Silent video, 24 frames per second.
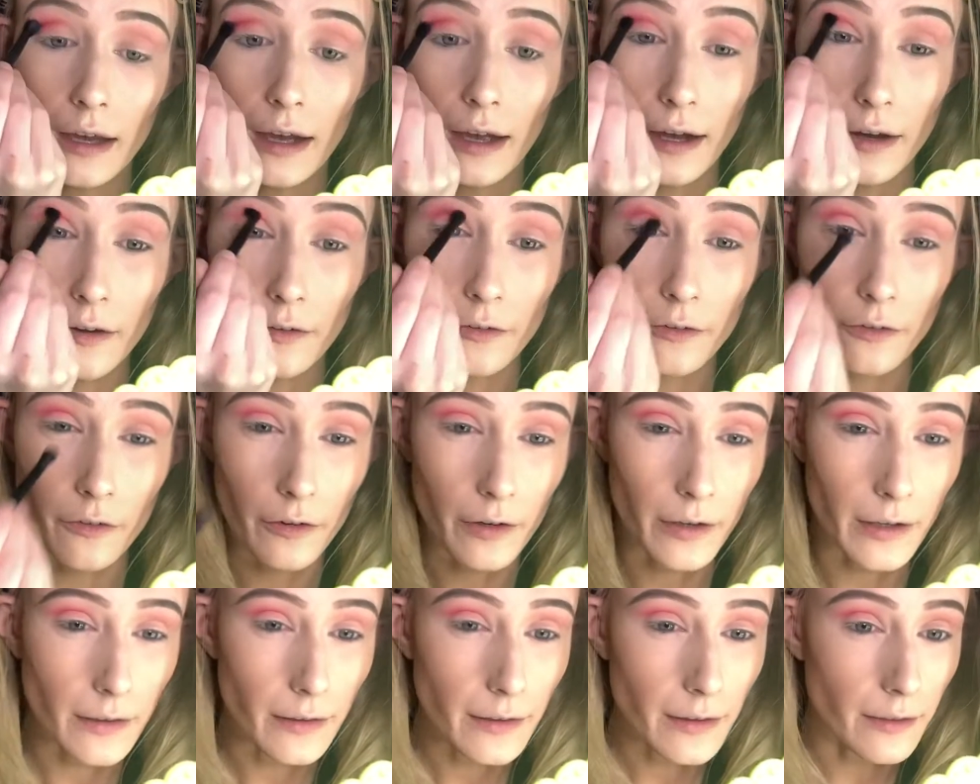I
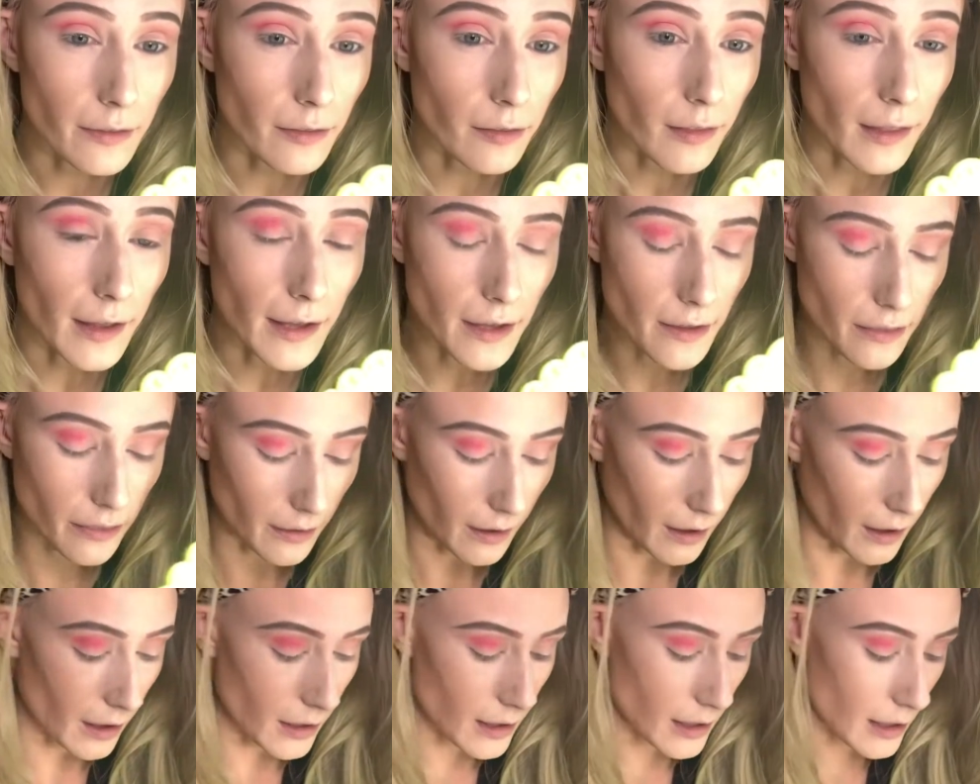really like
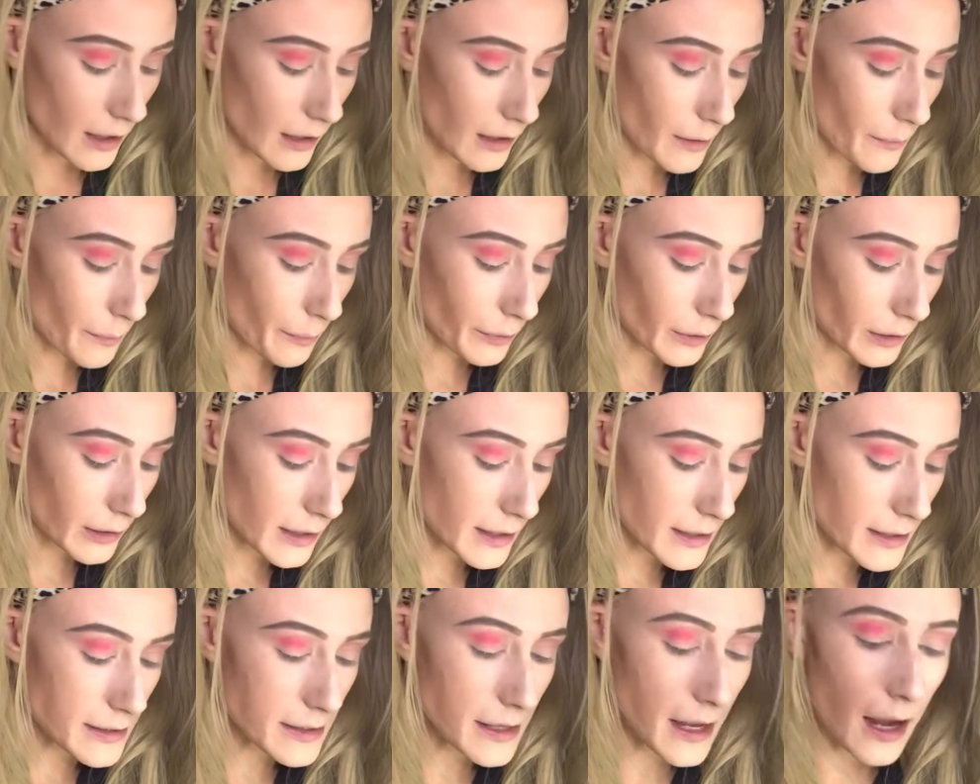that, and it
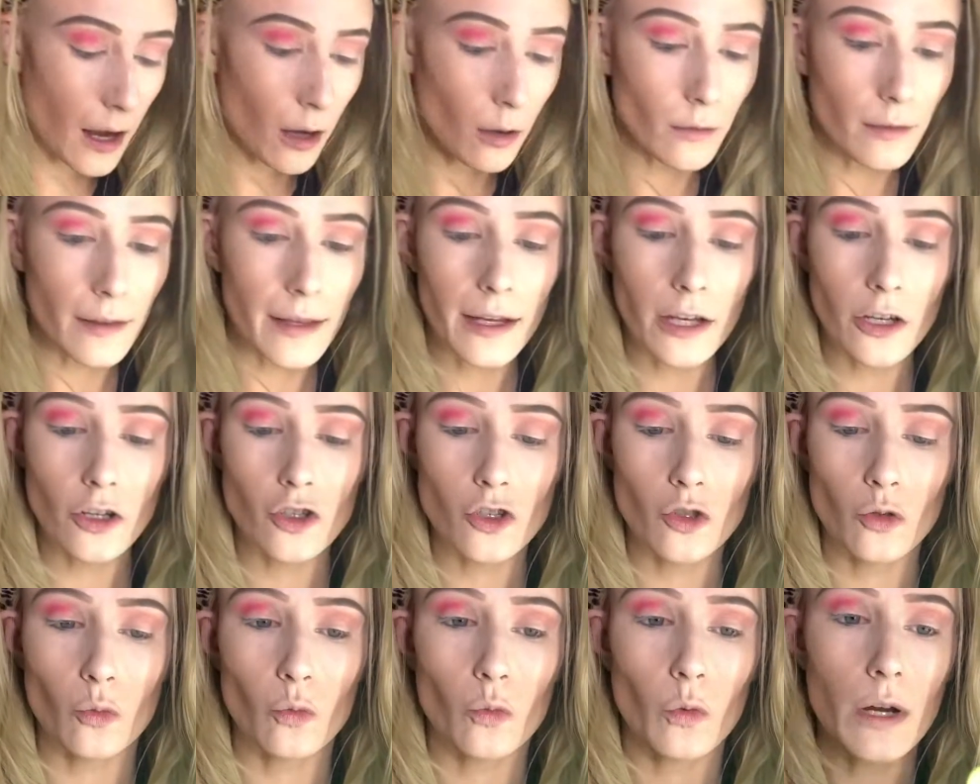blends out like a
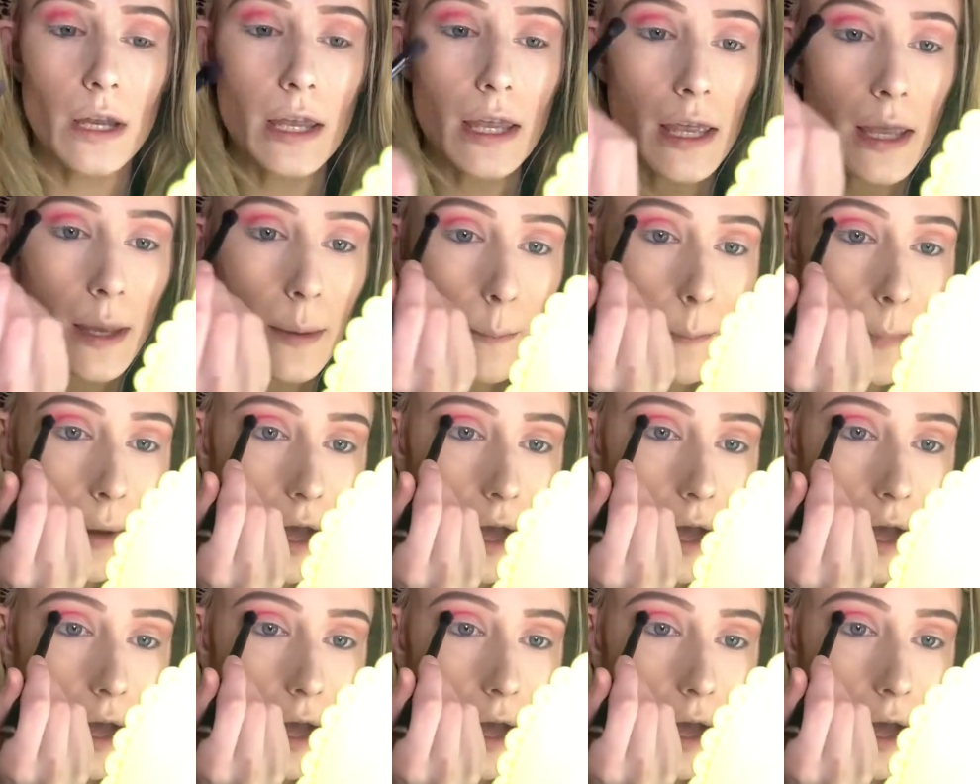dream.